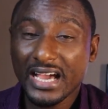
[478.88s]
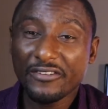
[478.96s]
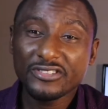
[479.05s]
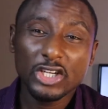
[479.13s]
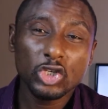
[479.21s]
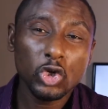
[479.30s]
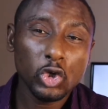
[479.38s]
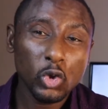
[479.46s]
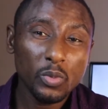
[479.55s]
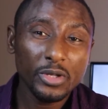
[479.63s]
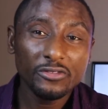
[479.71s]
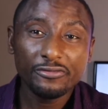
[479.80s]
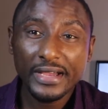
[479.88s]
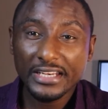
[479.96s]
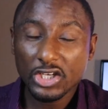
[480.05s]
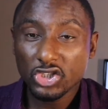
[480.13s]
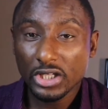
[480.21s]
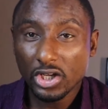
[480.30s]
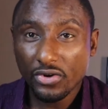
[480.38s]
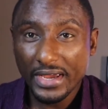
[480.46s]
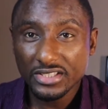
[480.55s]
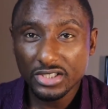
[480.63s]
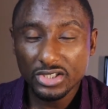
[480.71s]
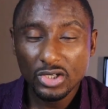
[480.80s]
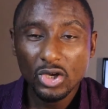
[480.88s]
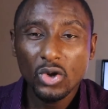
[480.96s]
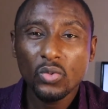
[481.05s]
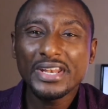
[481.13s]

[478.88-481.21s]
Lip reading: after the global financial crisis, when